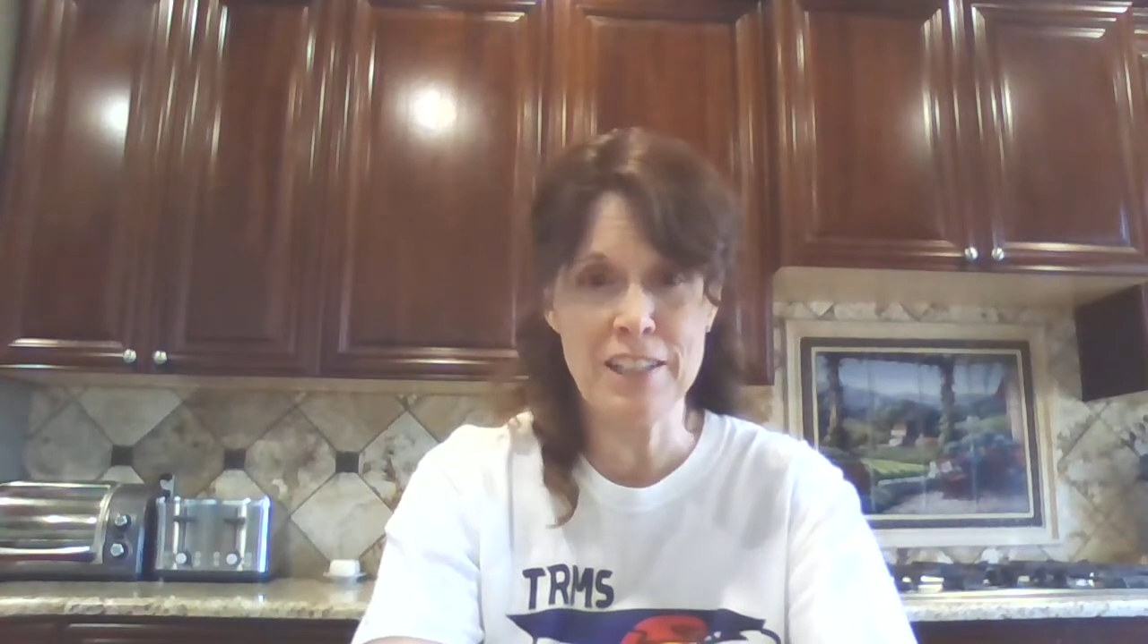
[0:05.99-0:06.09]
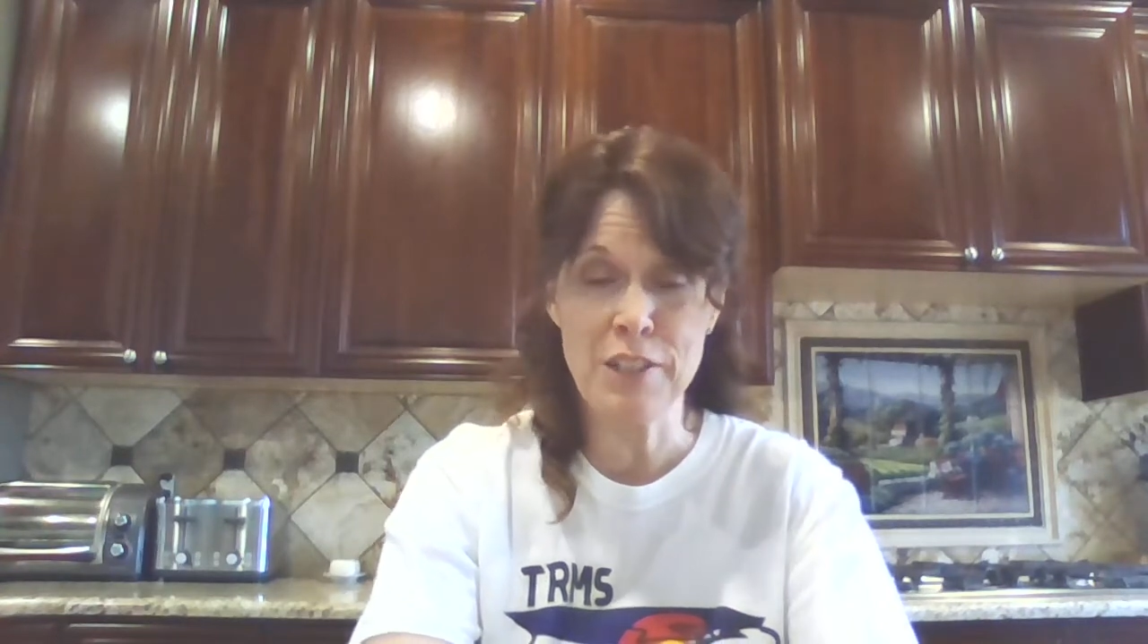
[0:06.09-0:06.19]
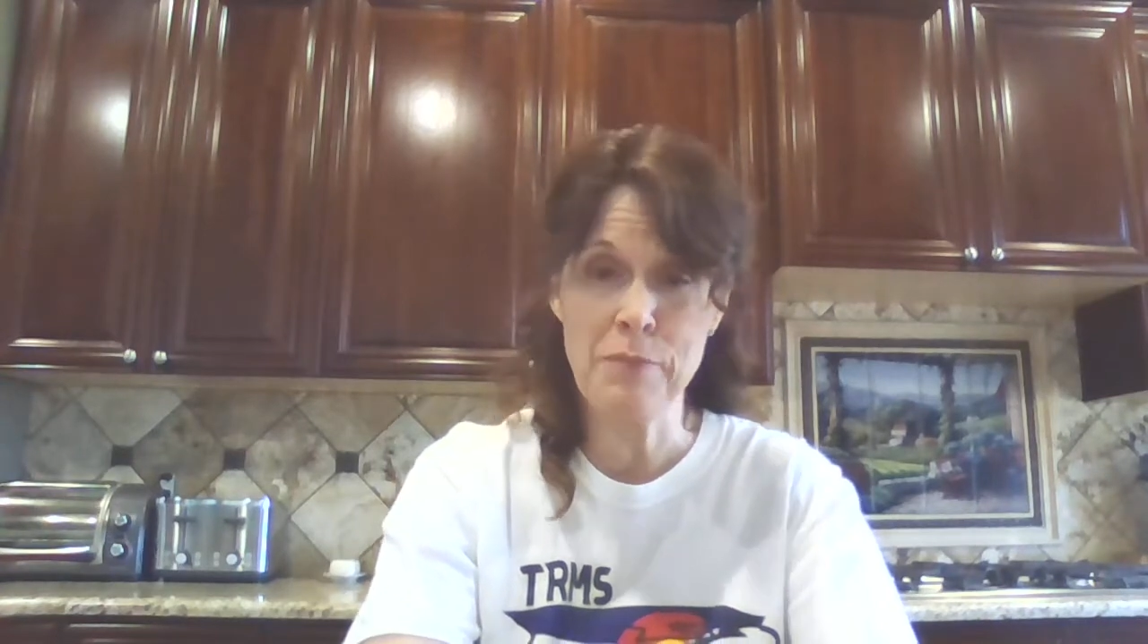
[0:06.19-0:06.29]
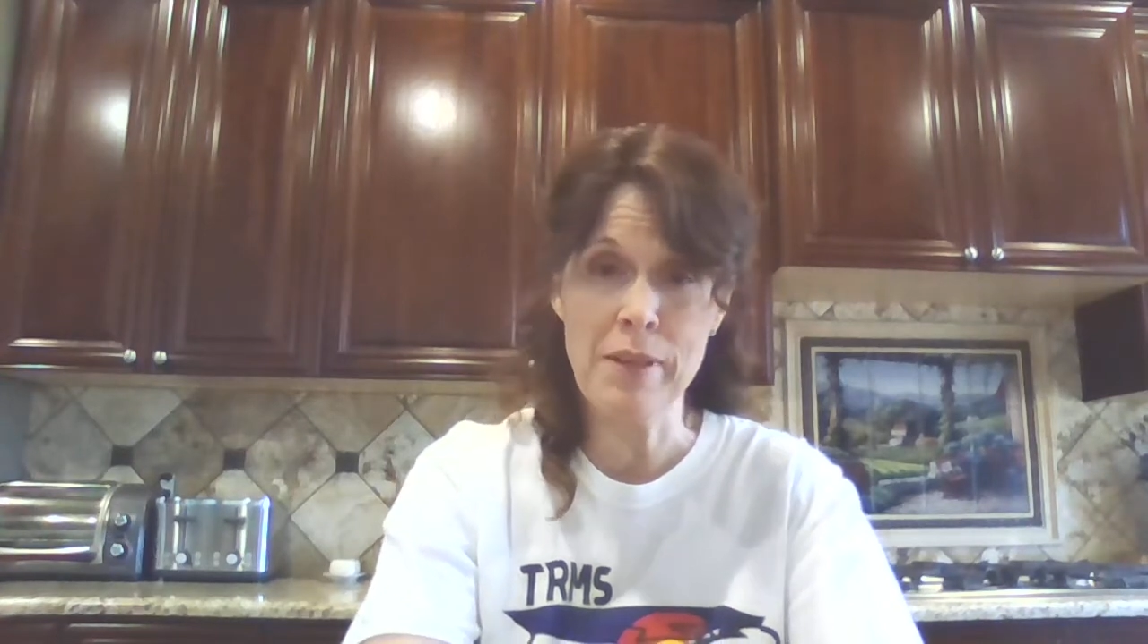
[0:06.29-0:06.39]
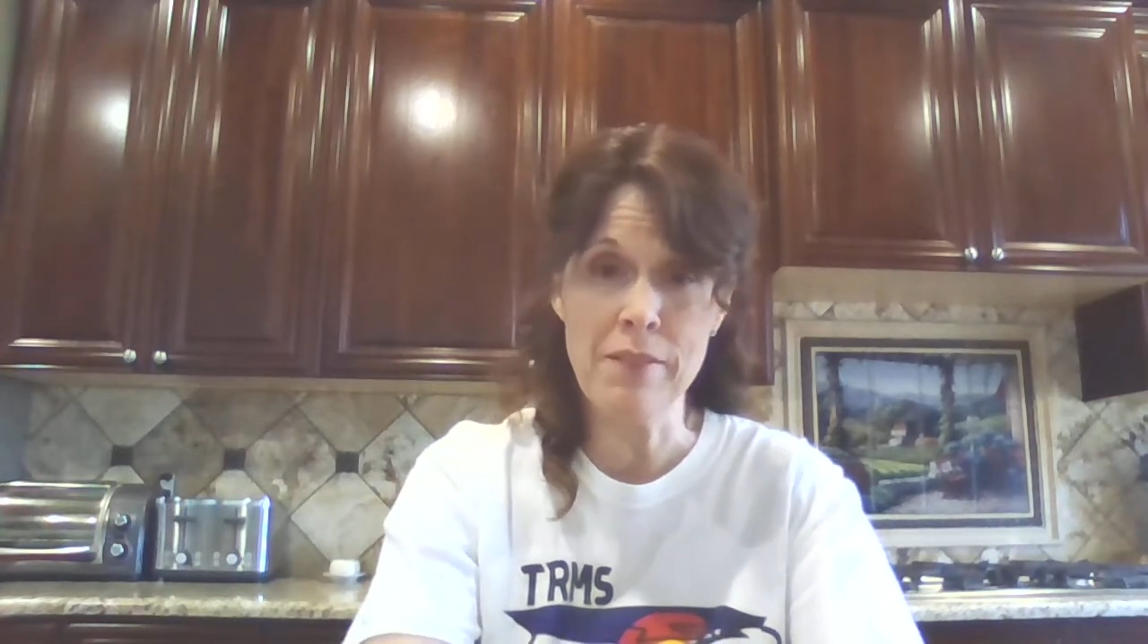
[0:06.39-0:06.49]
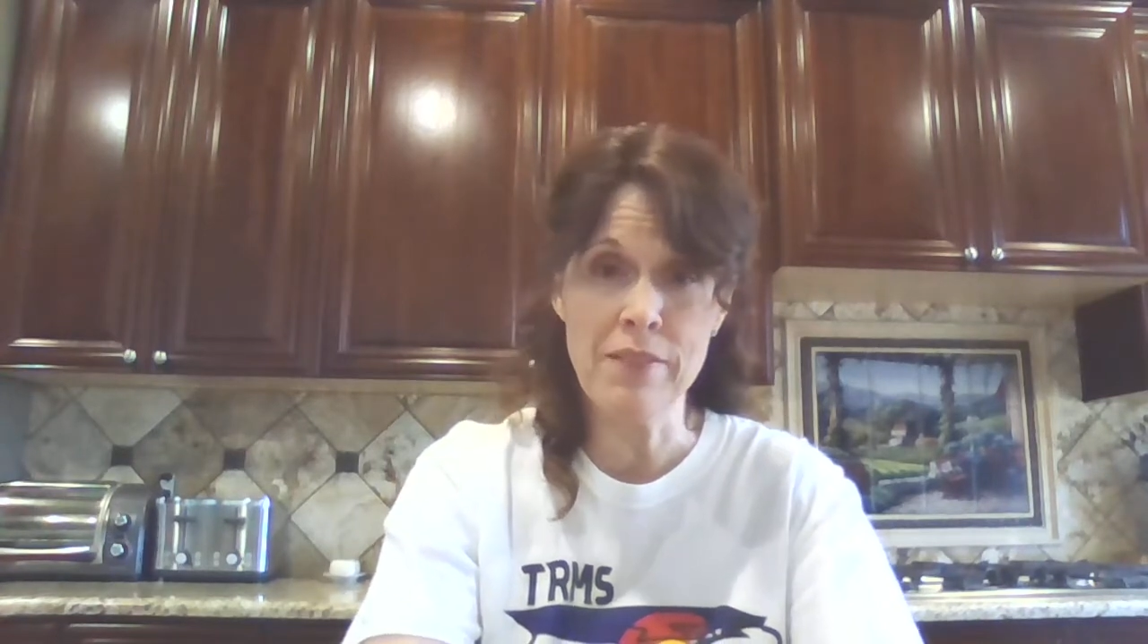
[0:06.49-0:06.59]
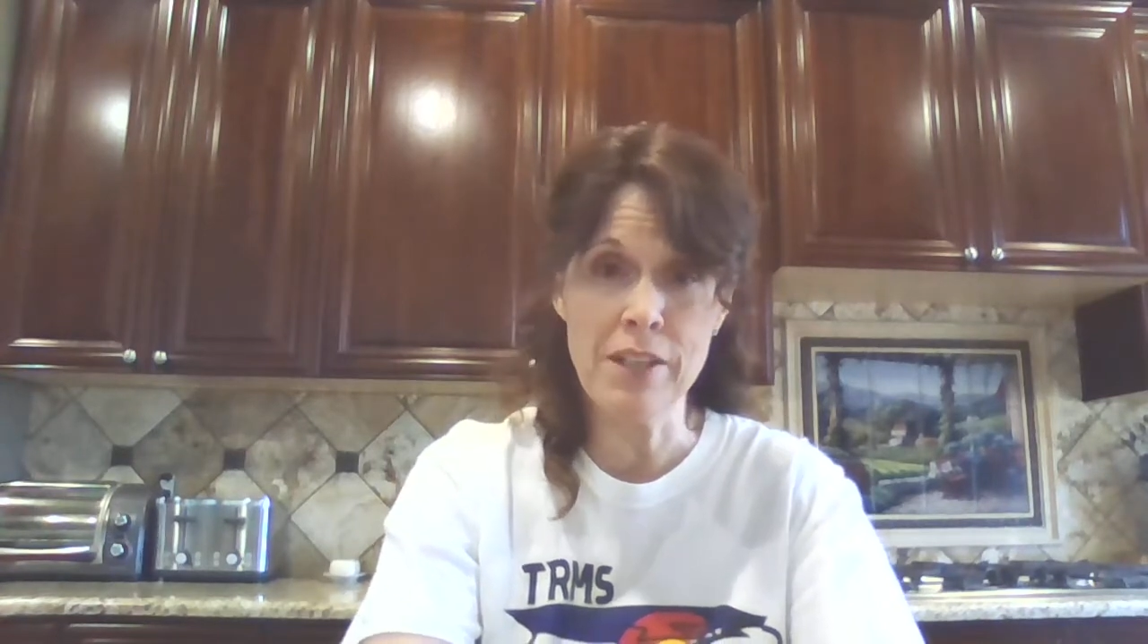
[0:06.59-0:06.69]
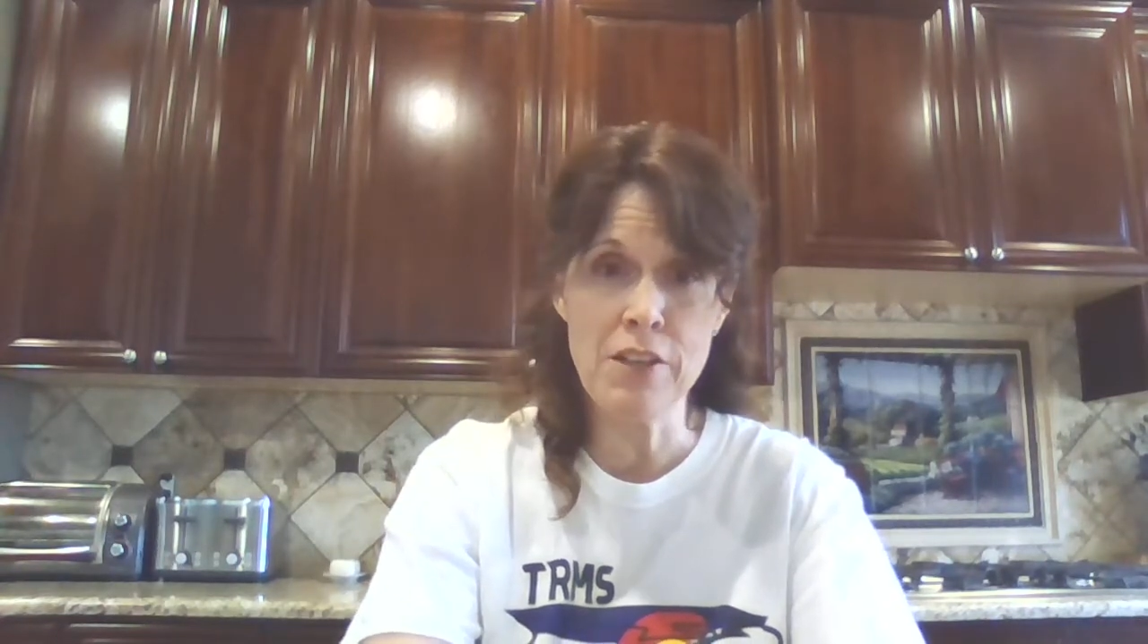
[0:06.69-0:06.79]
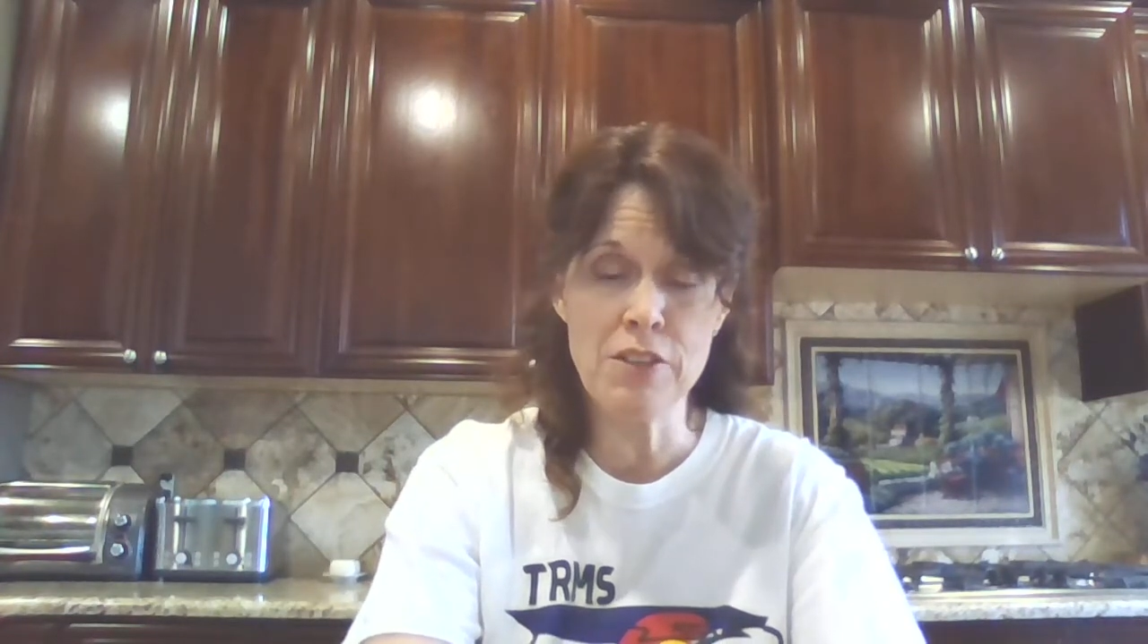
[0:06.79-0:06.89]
going to be a video